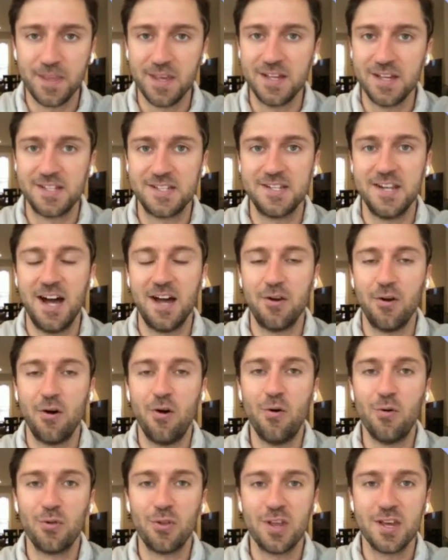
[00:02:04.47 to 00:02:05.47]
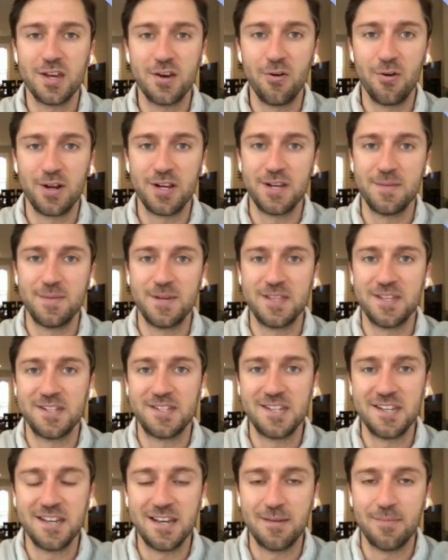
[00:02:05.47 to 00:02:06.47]
It's not only going to be the
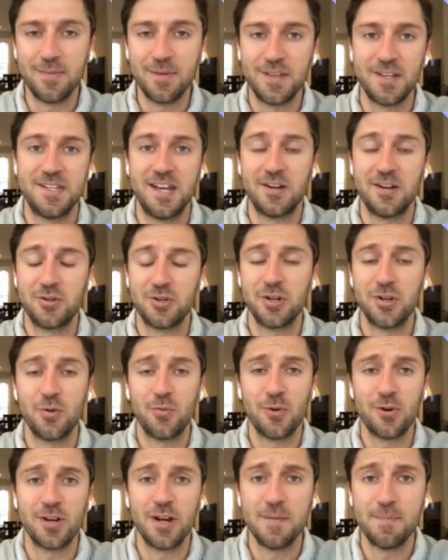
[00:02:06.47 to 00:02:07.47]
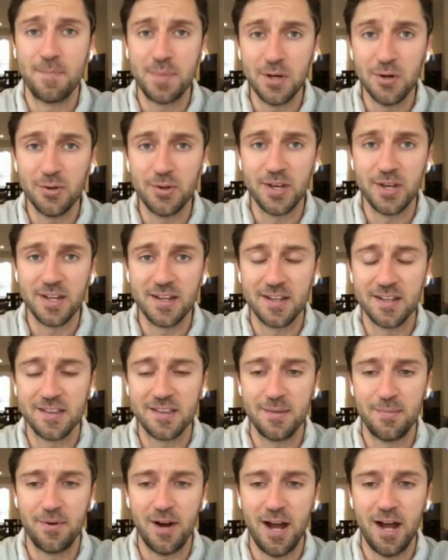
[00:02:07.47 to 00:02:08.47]
team that's actually going to work on building
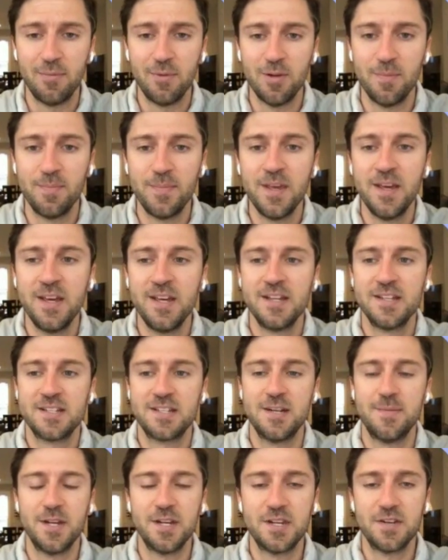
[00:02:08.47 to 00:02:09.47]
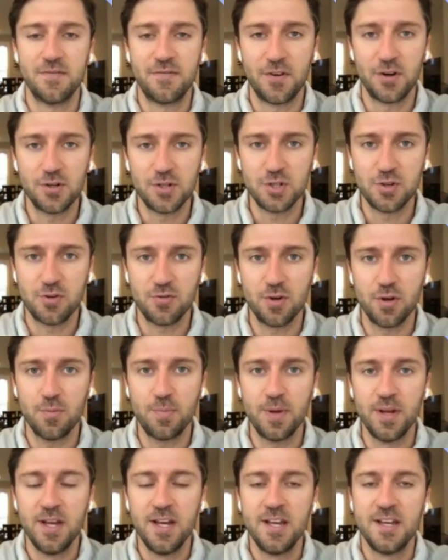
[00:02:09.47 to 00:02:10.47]
the problem. It's going to be a diverse group.
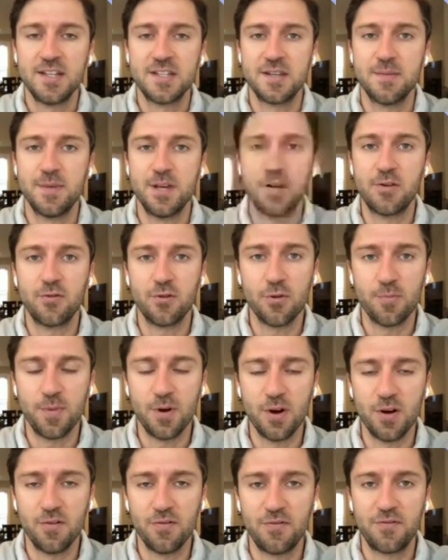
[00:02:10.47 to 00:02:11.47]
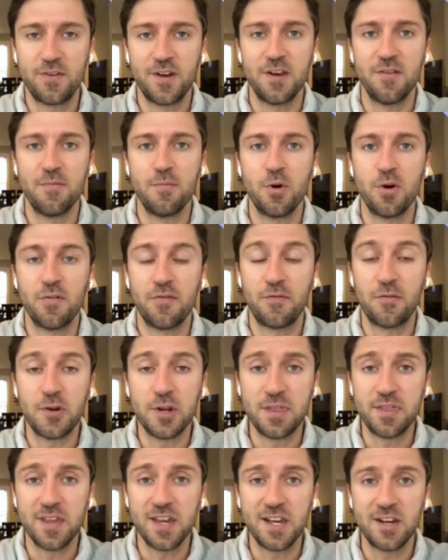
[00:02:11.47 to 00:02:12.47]
It's going to be a group of kind of more free
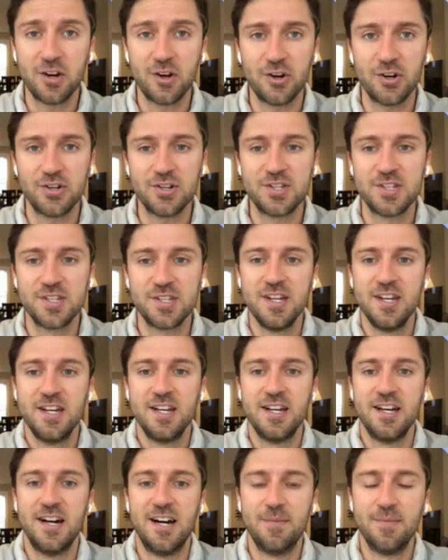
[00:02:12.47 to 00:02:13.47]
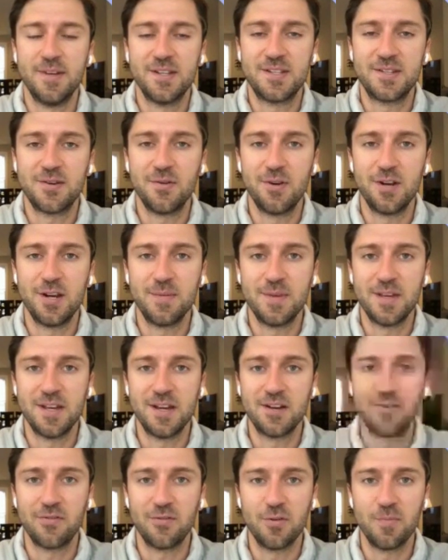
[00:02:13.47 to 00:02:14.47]
thinkers. It's going to be
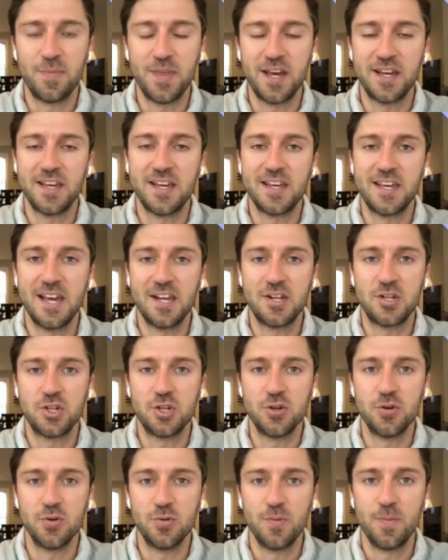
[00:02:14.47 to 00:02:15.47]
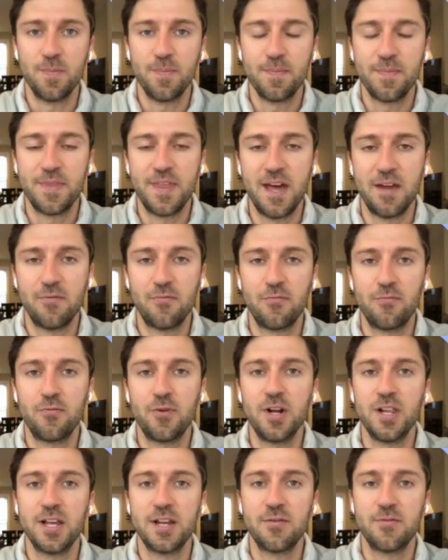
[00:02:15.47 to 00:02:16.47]
a group that can get you that
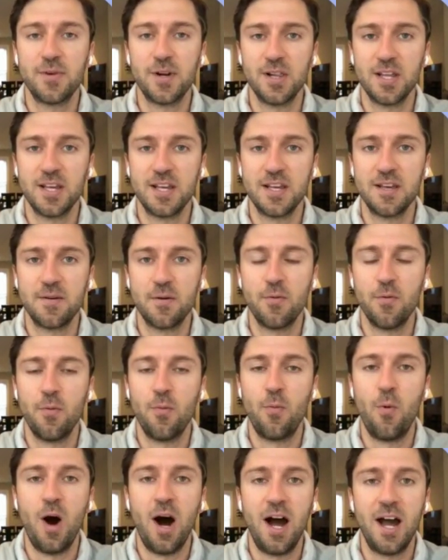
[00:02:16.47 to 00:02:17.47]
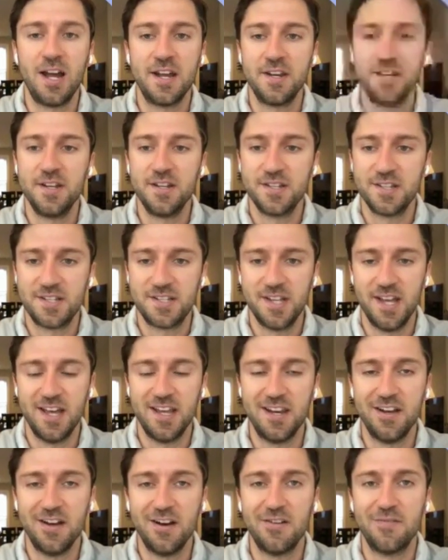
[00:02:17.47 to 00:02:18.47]
really, really wide
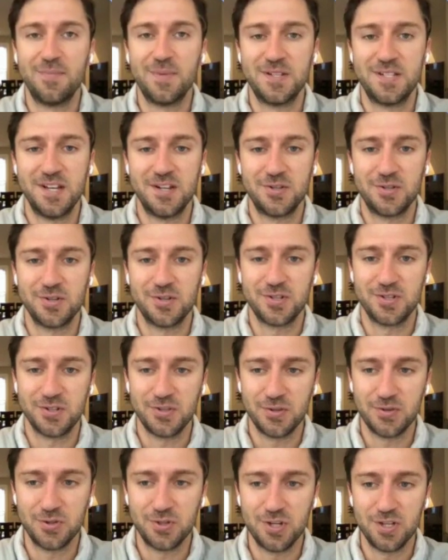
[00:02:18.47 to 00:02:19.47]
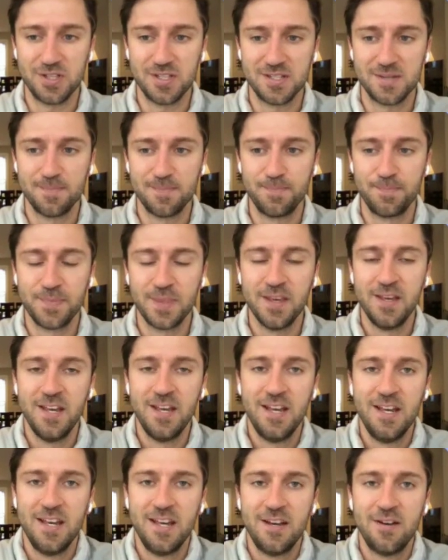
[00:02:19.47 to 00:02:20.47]
set of potential solutions.
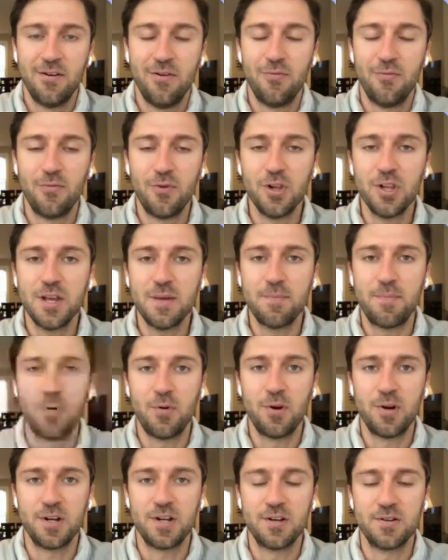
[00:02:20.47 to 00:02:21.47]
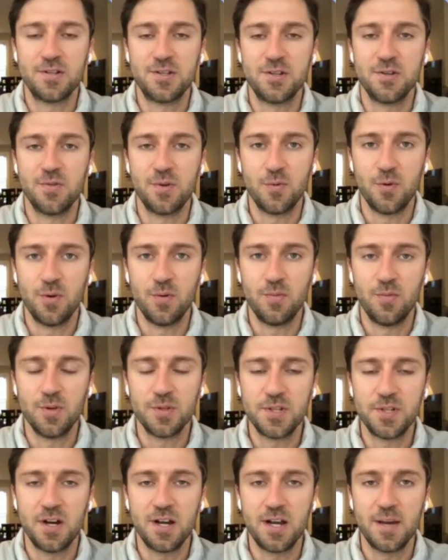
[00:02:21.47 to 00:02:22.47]
Really important here too, and we'll
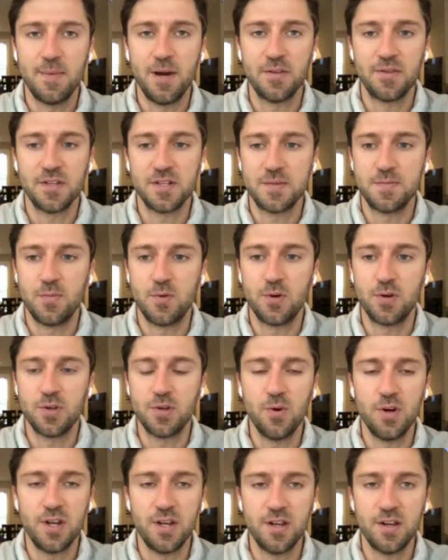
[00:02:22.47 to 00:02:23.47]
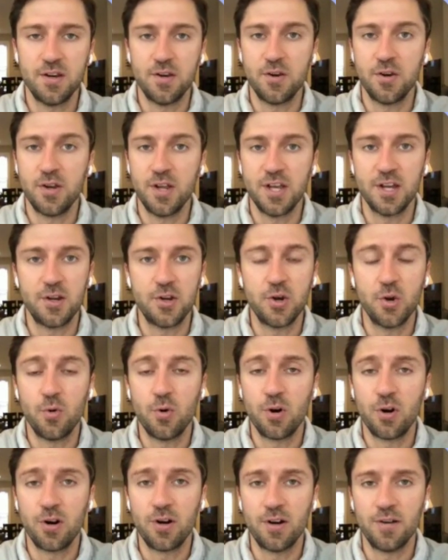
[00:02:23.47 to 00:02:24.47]
talk about this more. You want to
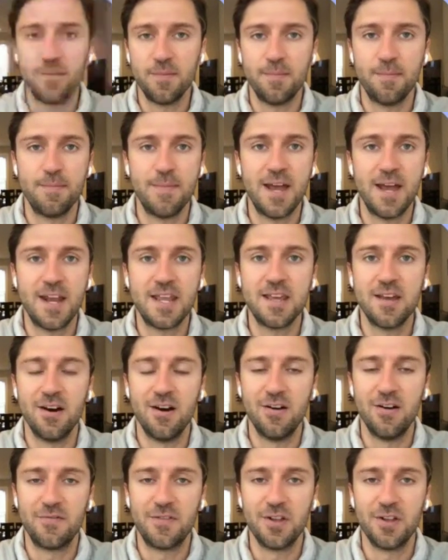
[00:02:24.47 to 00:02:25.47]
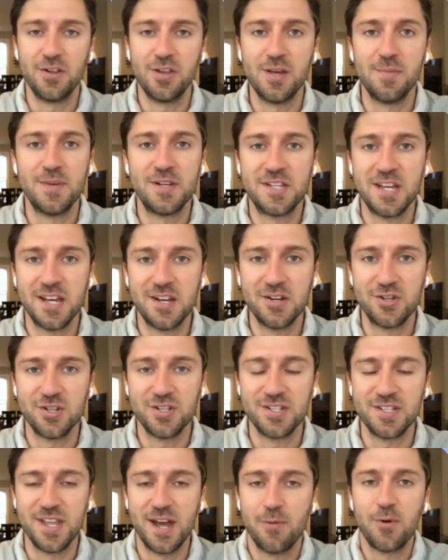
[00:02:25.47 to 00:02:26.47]
ignore many of the
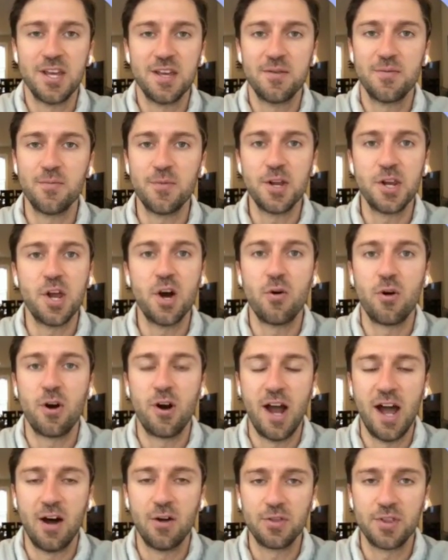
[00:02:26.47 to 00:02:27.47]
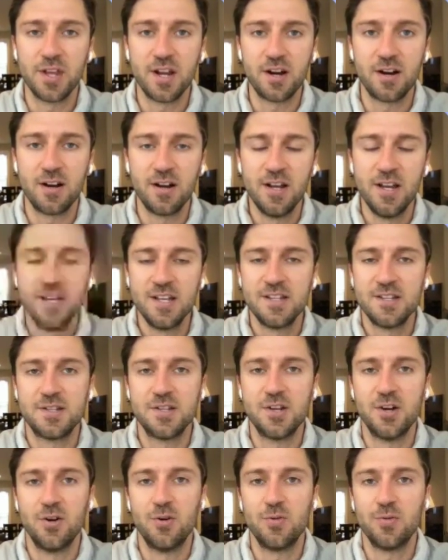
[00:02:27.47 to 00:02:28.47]
limitations that we know are out there.
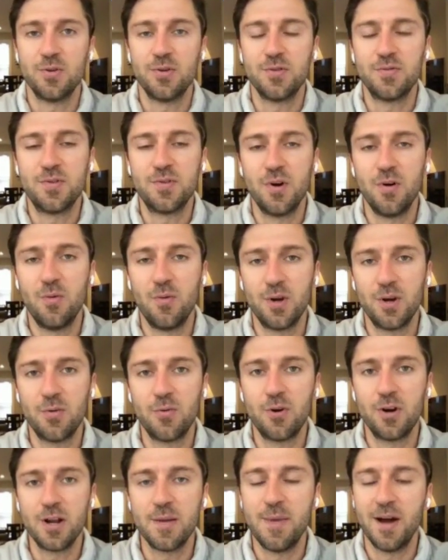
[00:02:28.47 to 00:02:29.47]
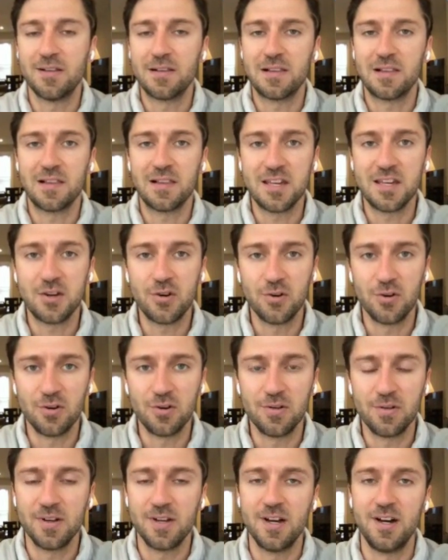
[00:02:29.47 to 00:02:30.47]
So you don't want to worry about
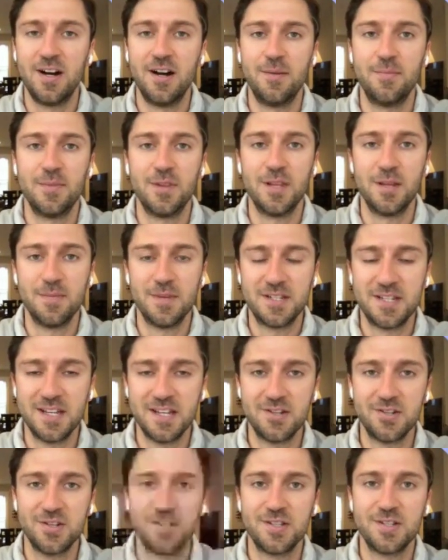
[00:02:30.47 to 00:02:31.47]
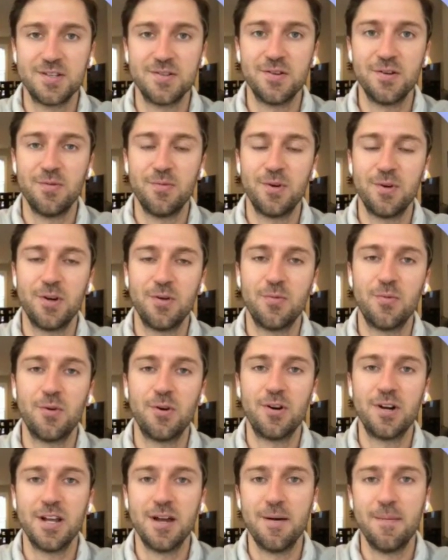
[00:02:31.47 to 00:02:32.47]
legal limitations. You don't want to
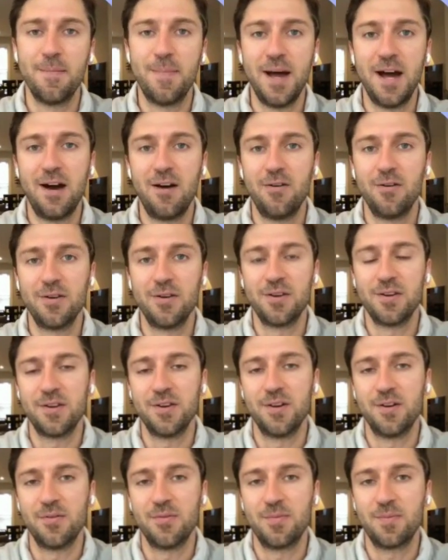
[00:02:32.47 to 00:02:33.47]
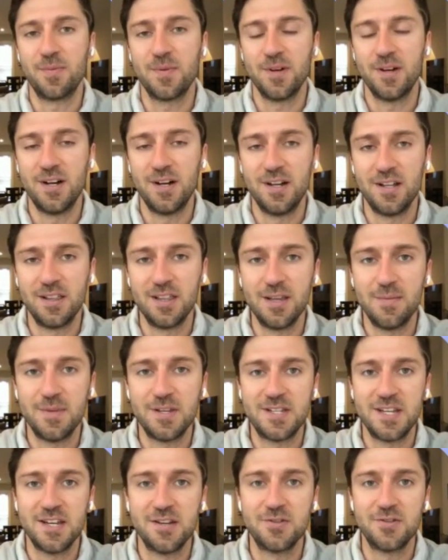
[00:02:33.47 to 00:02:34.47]
worry about
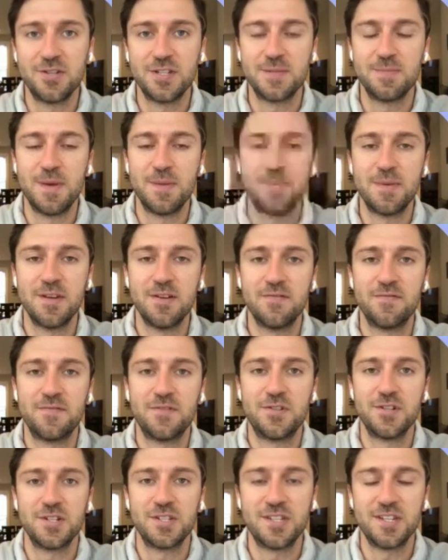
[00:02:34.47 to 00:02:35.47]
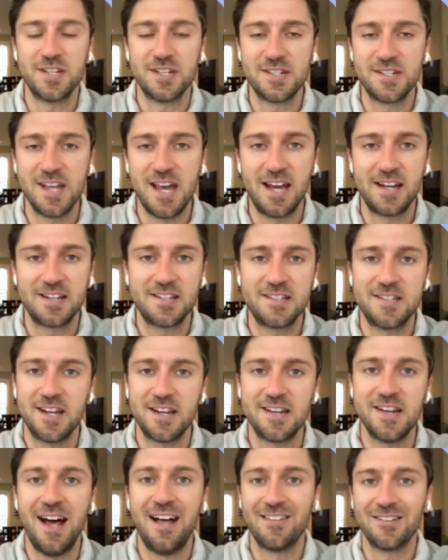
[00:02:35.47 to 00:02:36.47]
limitations maybe of just the exact
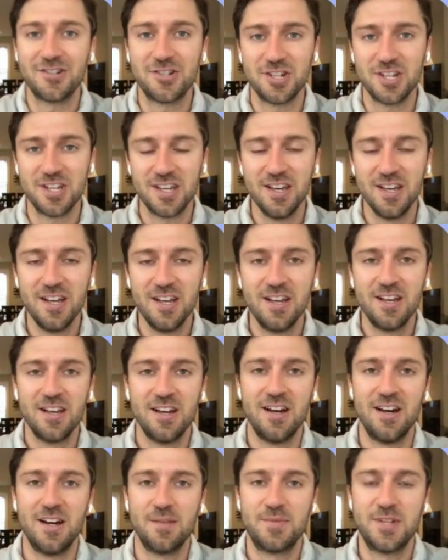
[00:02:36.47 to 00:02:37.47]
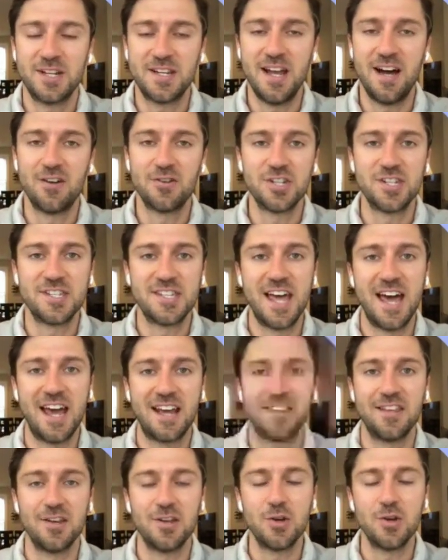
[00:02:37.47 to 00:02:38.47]
technology
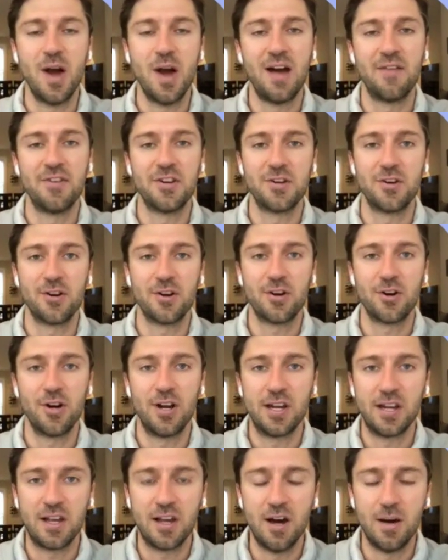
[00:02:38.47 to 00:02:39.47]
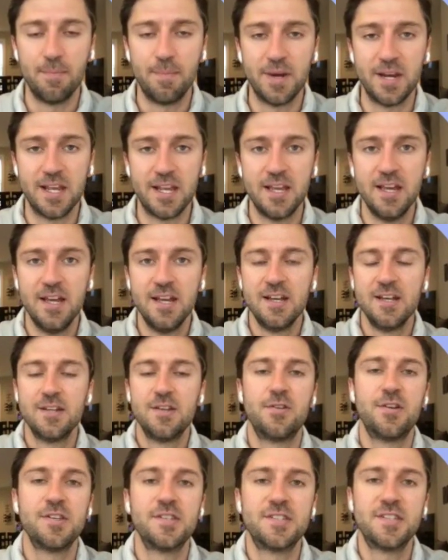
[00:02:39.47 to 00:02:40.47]
stack that you have at your current company.
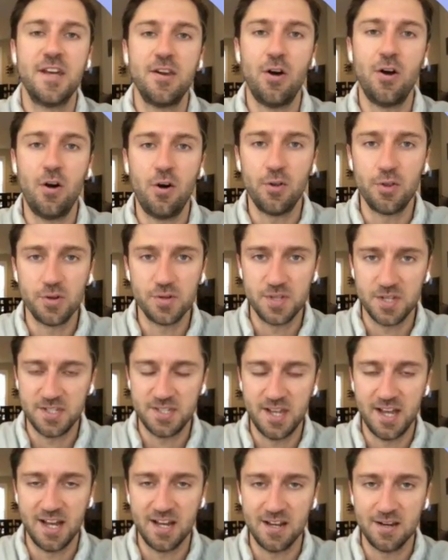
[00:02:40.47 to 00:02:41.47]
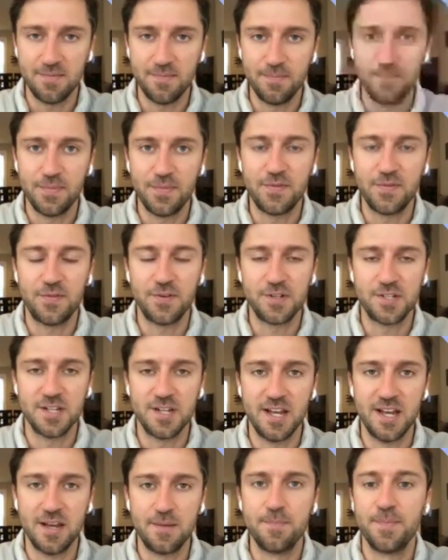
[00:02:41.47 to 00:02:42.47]
You can set all those aside for
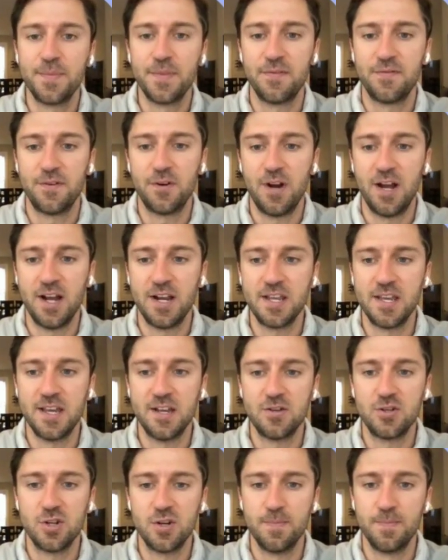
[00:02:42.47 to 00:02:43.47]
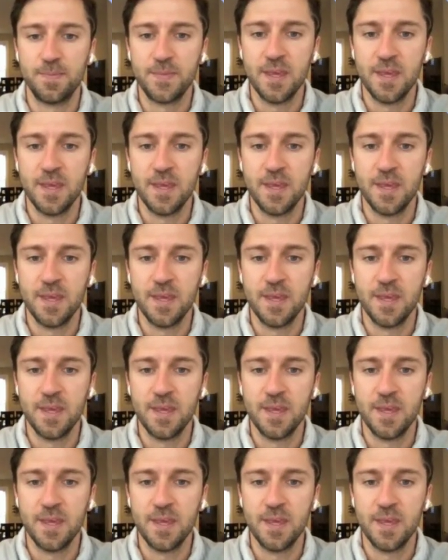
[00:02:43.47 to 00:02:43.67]
today for ideation.